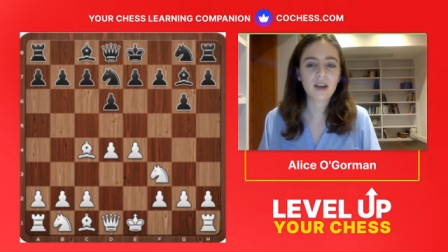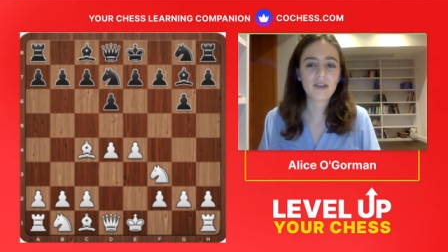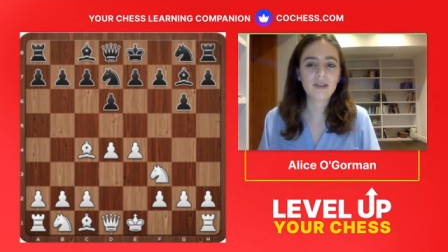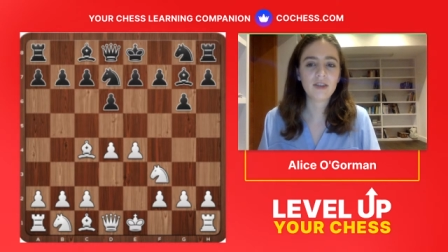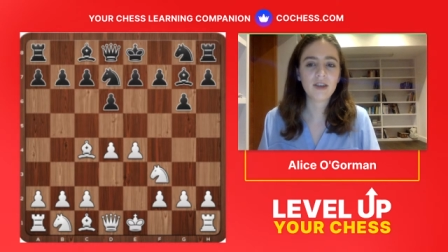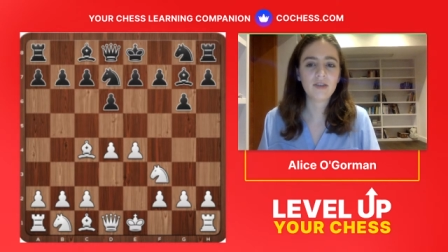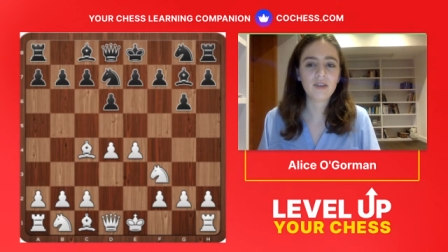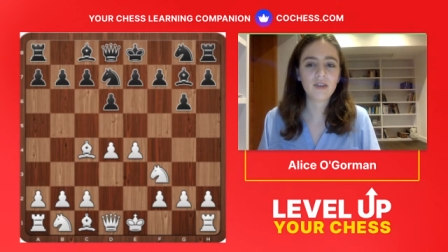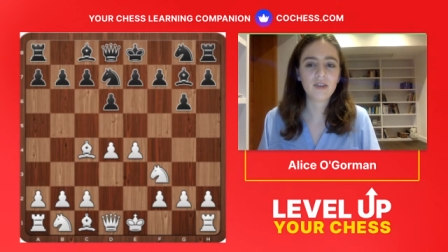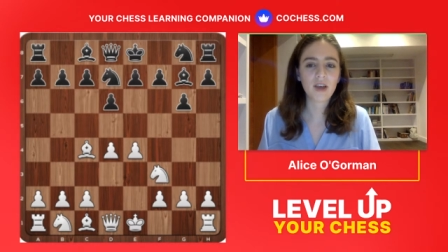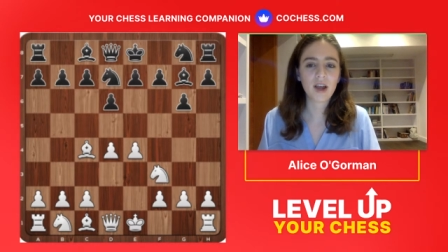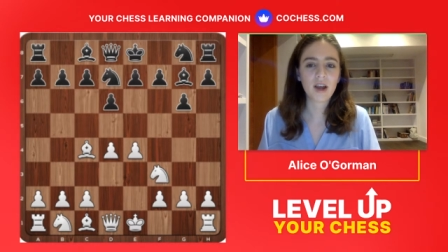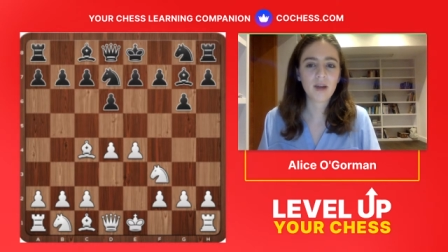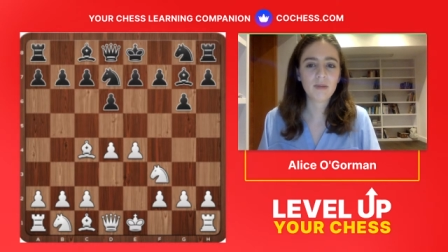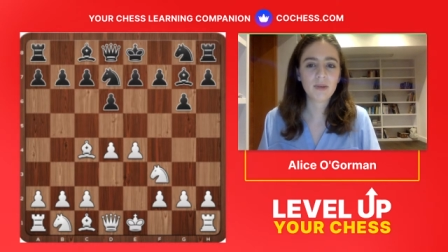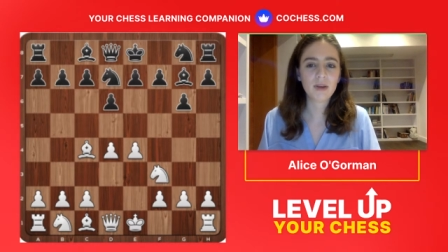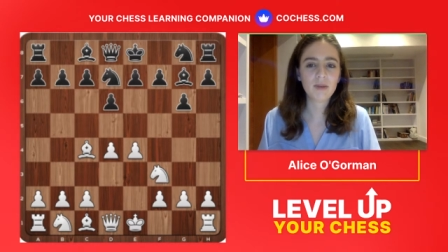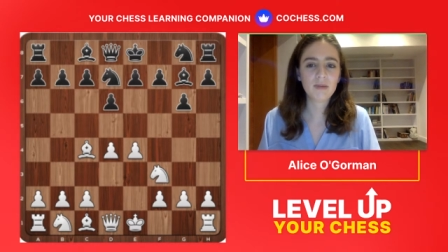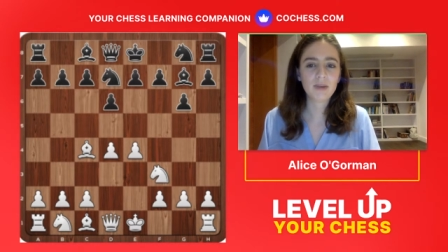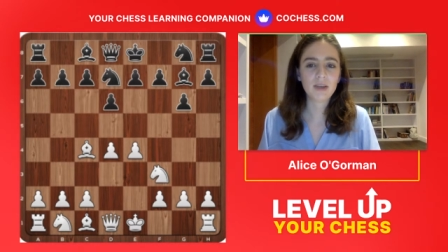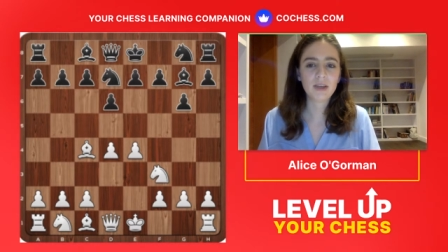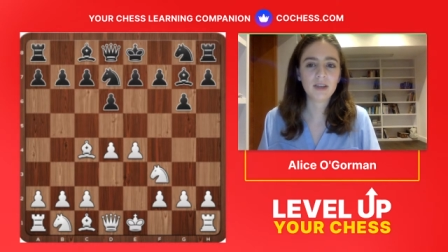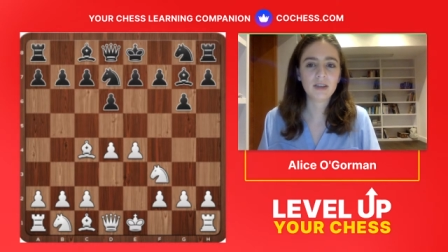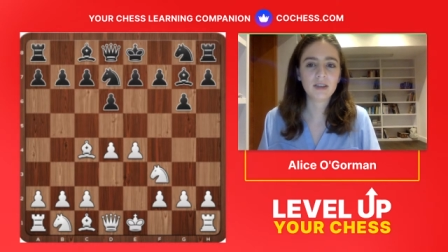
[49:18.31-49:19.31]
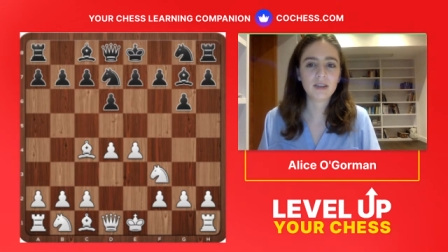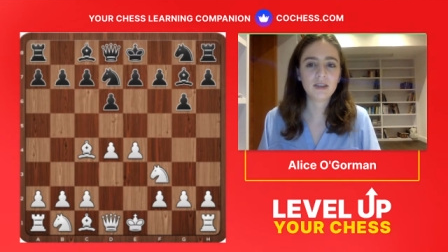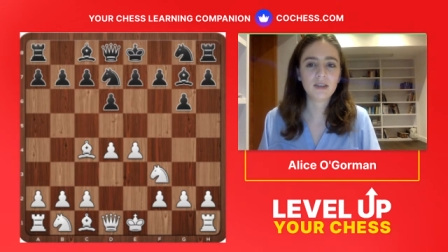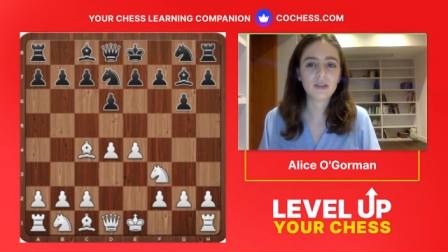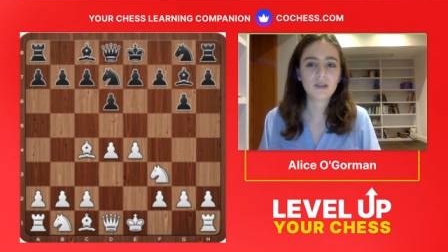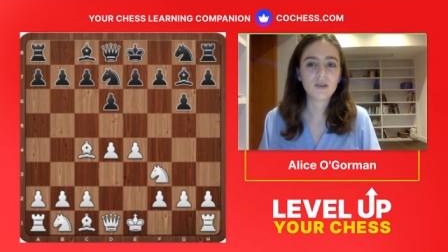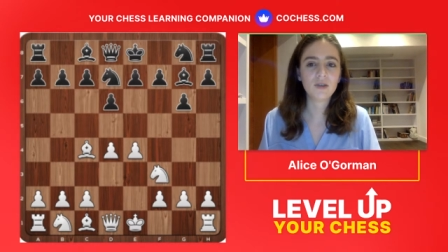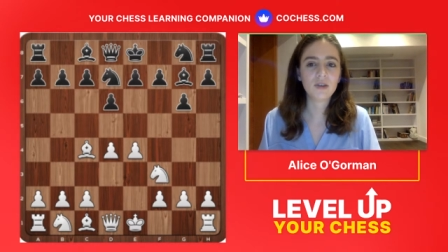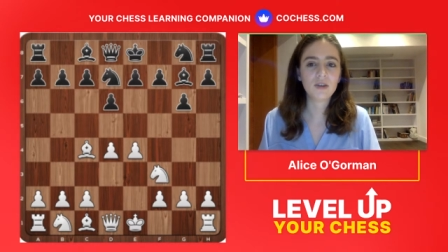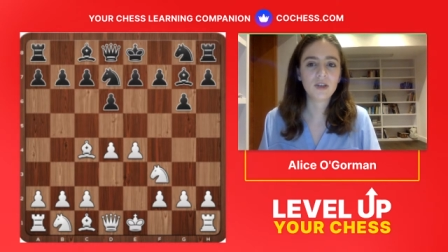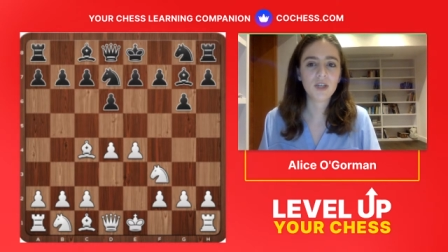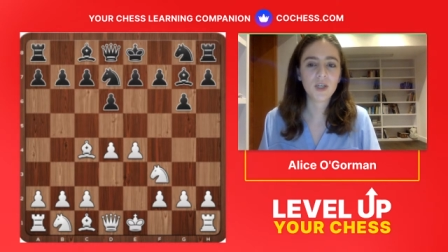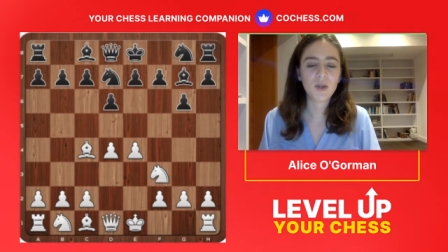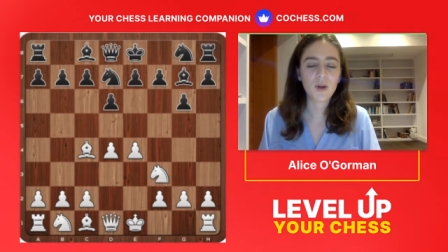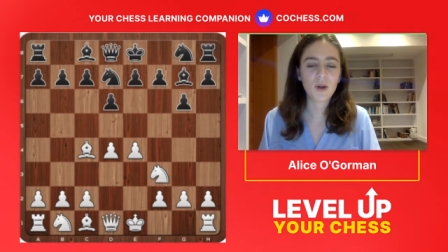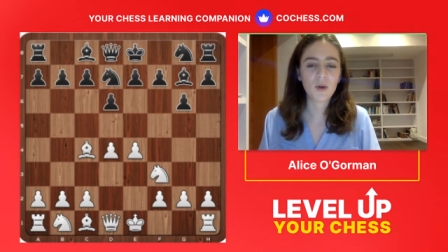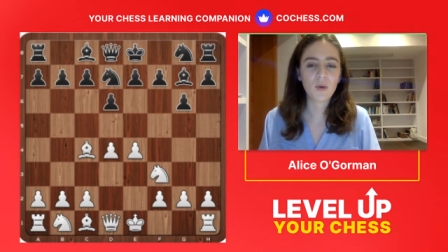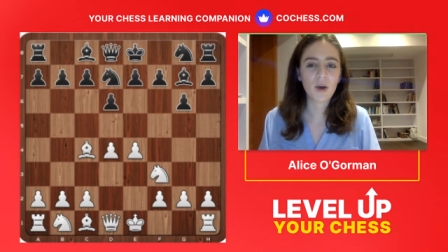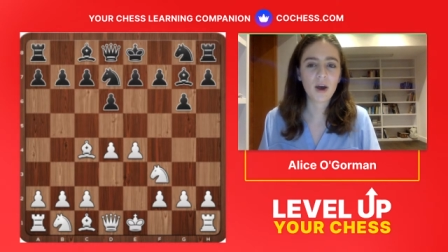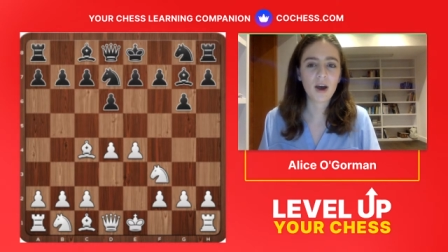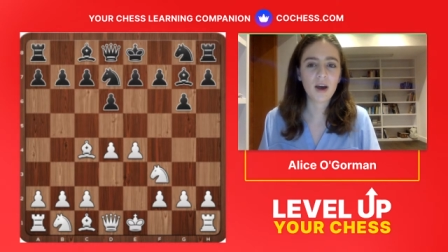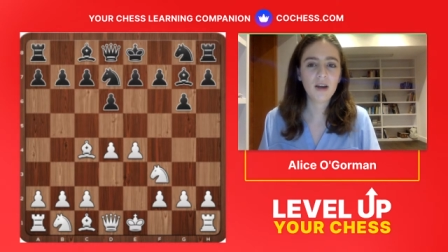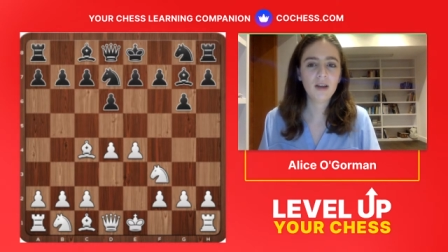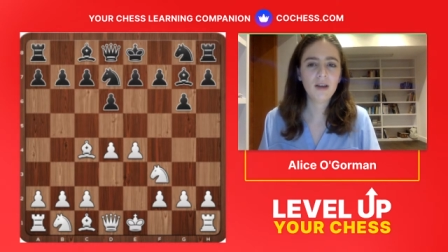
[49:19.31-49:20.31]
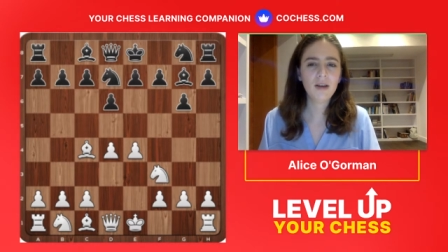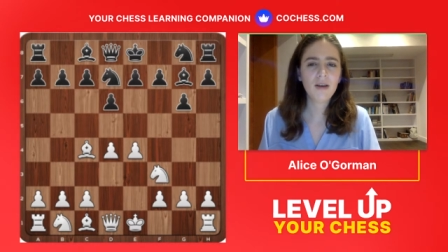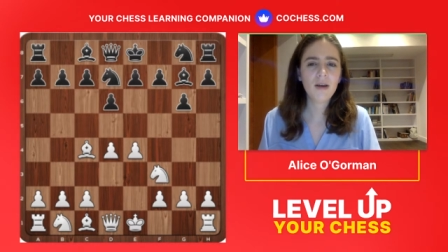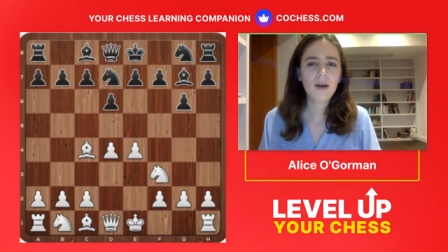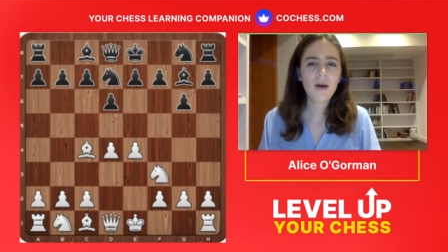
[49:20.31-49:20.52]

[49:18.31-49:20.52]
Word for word: and they've developed their pieces, so they're doing well.